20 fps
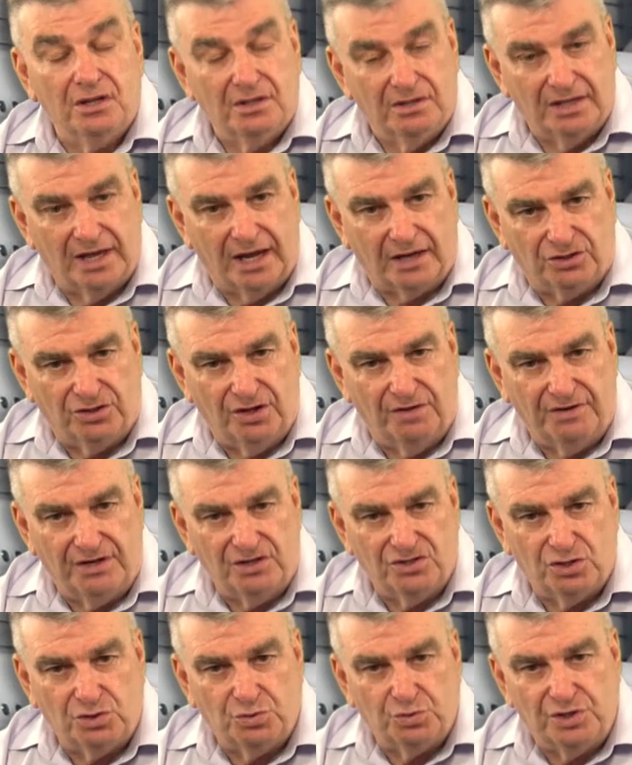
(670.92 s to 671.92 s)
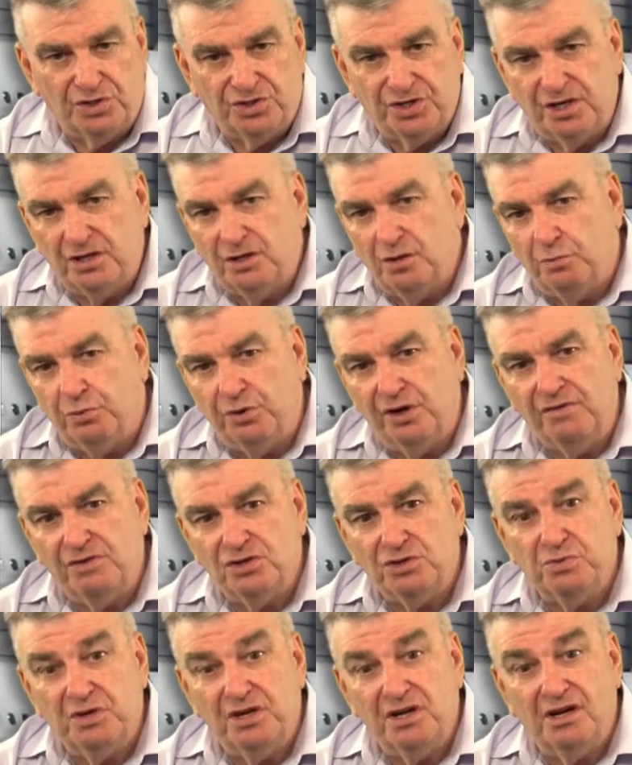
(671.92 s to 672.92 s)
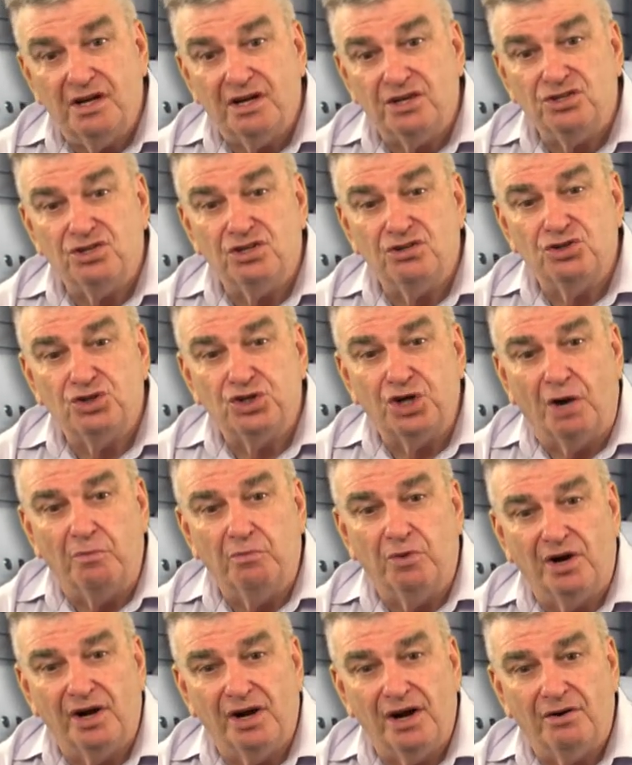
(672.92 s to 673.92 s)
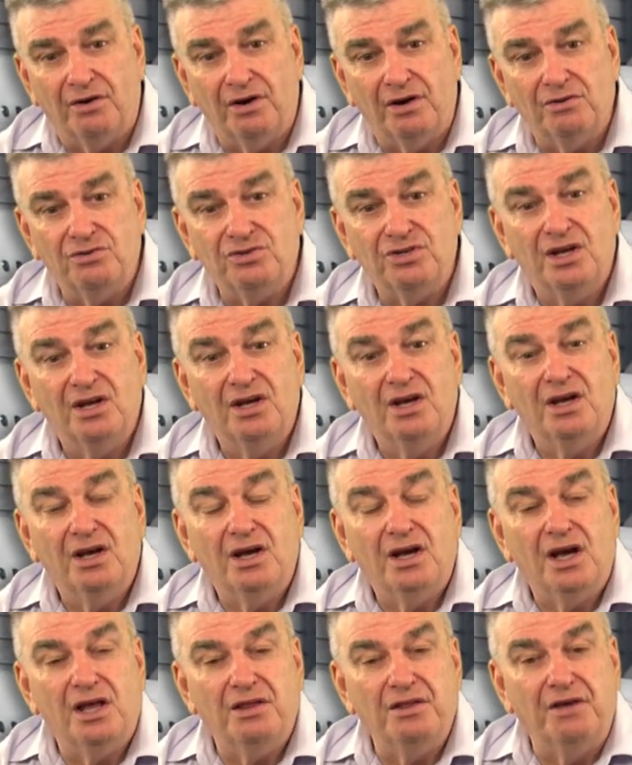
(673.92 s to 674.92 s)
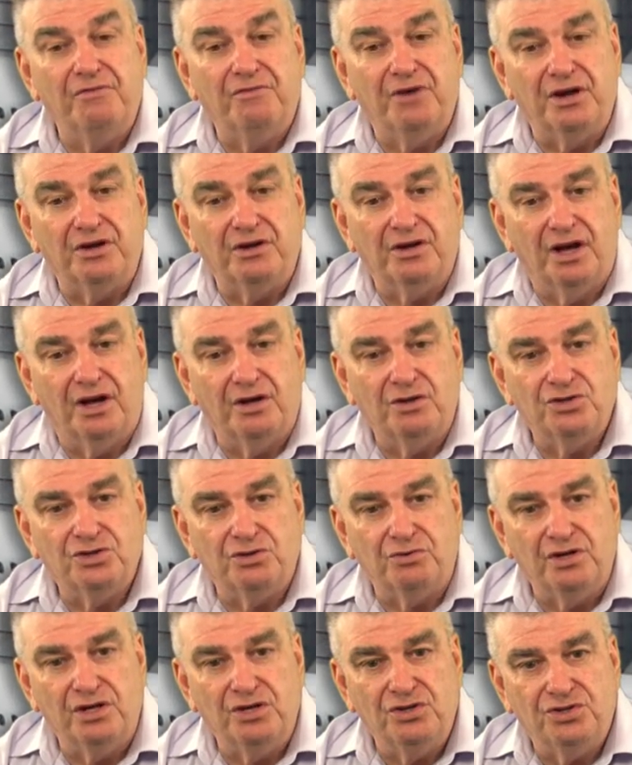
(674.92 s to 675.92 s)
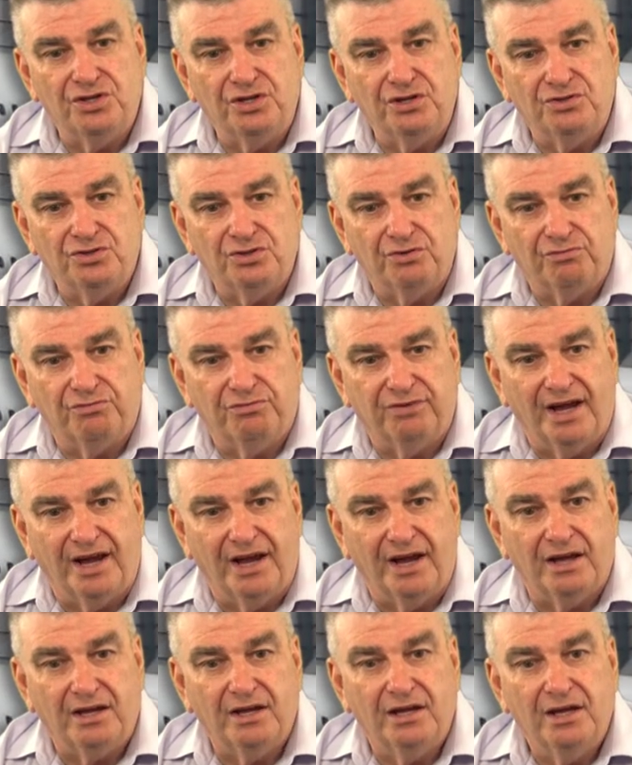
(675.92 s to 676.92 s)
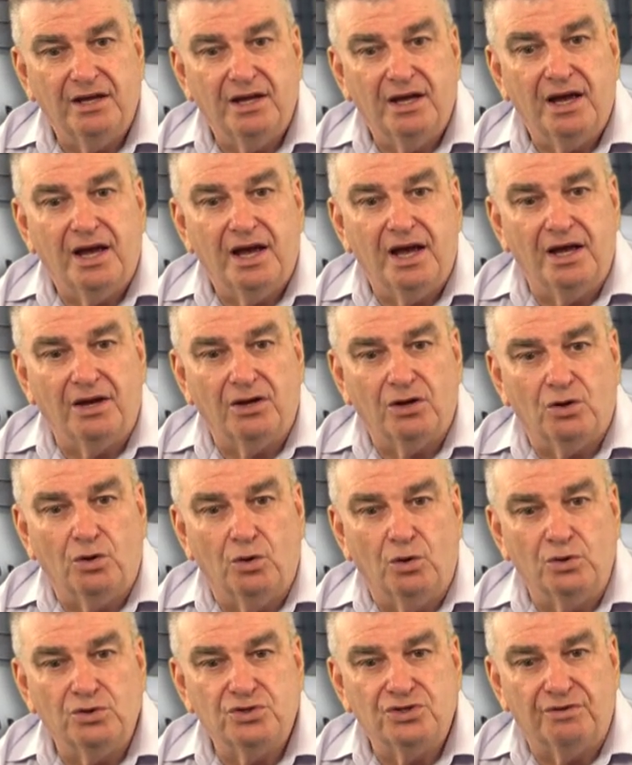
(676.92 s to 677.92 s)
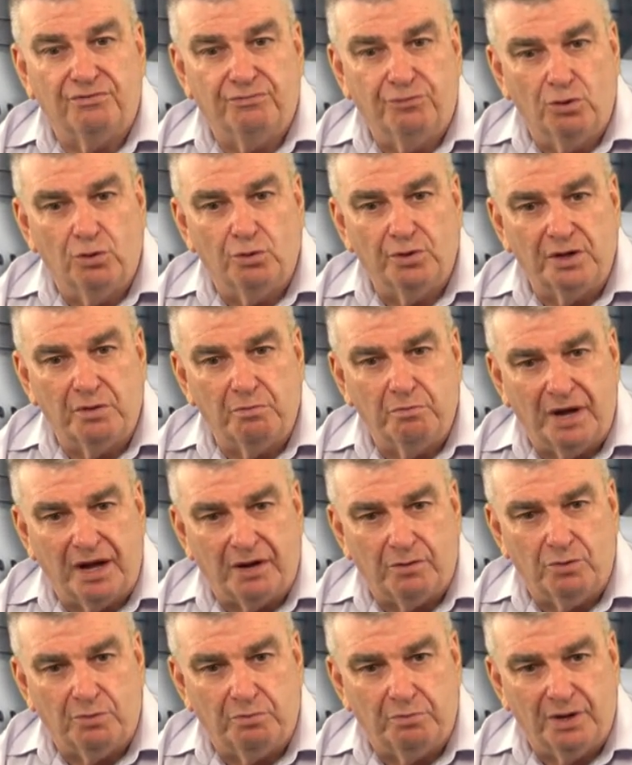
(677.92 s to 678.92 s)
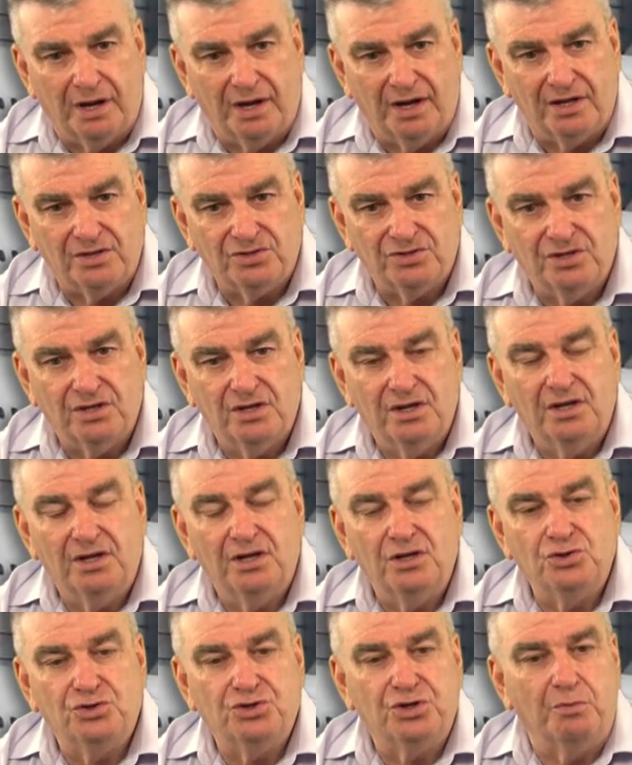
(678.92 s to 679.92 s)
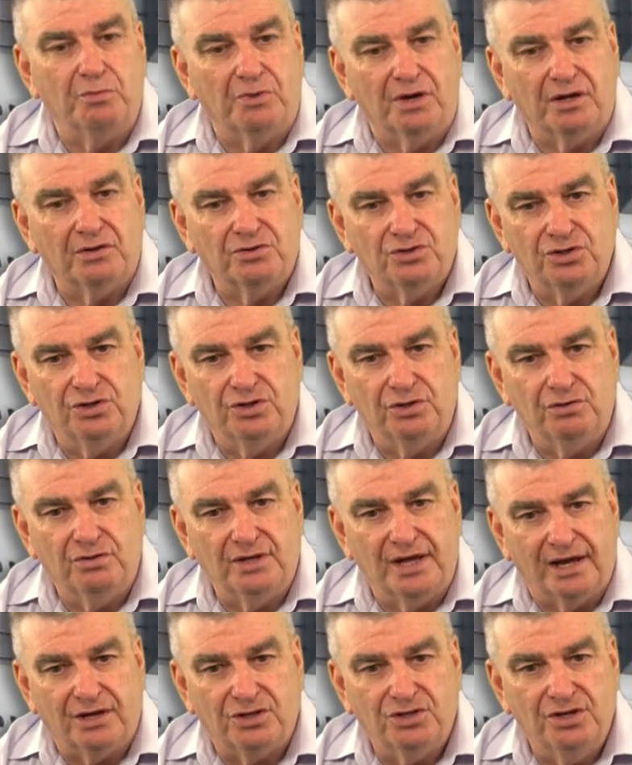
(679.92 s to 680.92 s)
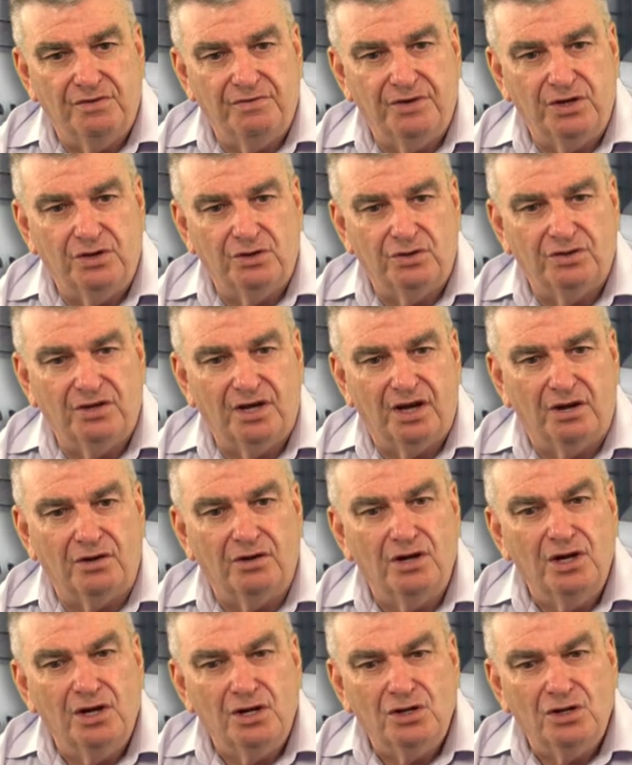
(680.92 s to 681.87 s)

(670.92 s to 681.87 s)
The activities, as we said in a previous mini lecture, are shown by arrows, and the event nodes are easy to flag, and of course the forward and backward pass is similar to the activity on node.